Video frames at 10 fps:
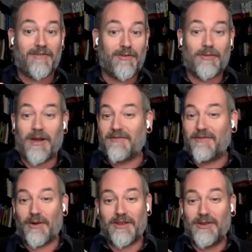4 by
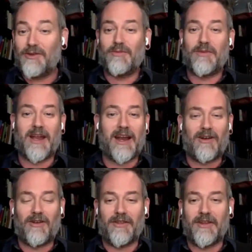4 cube that I
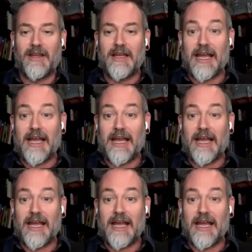call the